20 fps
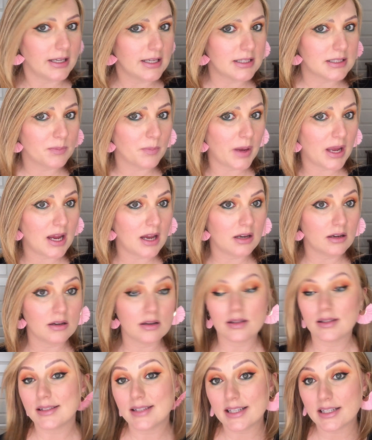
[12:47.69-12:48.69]
It's
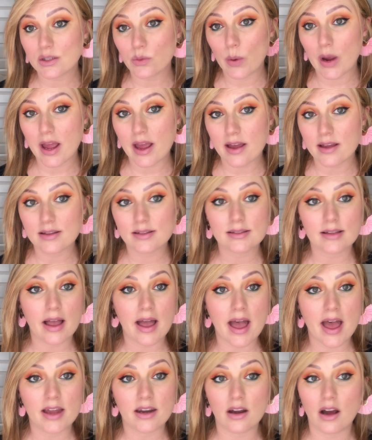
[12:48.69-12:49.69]
been 6 wears
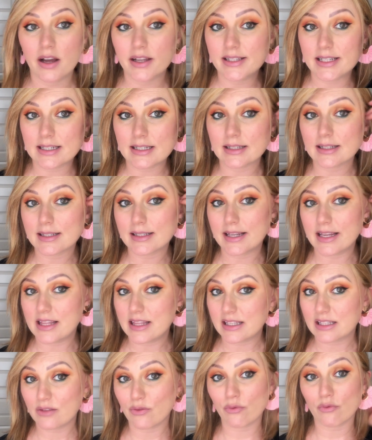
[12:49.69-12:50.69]
and I didn't see
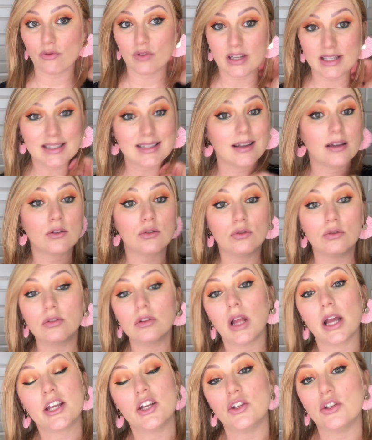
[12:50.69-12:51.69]
this frizz at all
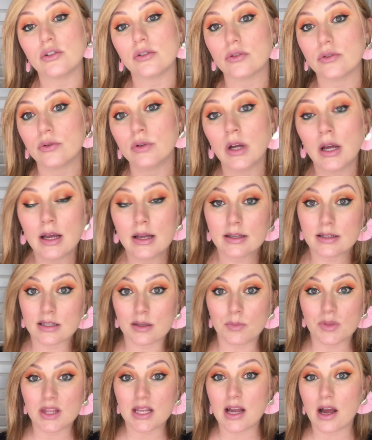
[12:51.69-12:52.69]
like you do
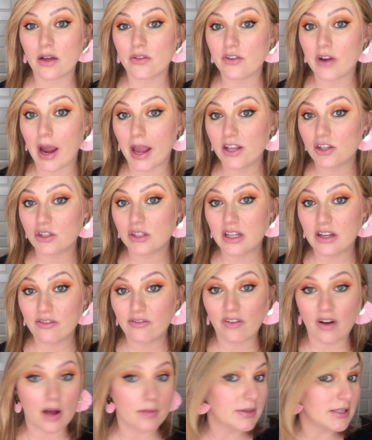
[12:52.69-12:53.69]
some of the other HD
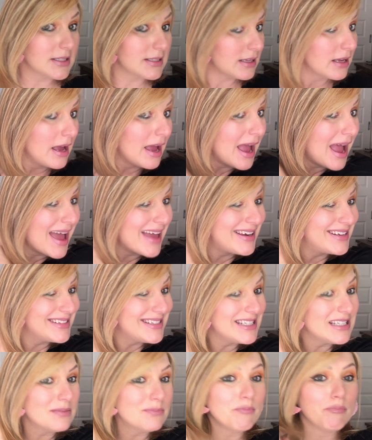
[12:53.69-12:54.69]
fibres, and it
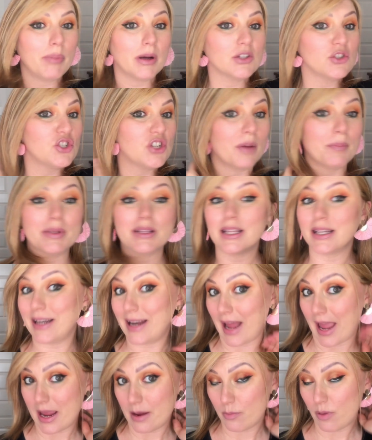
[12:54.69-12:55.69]
didn't bunch up at the
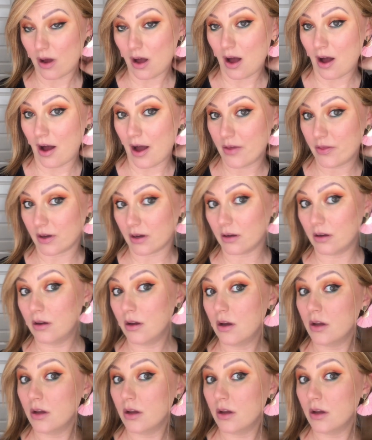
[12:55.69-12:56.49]
nape either.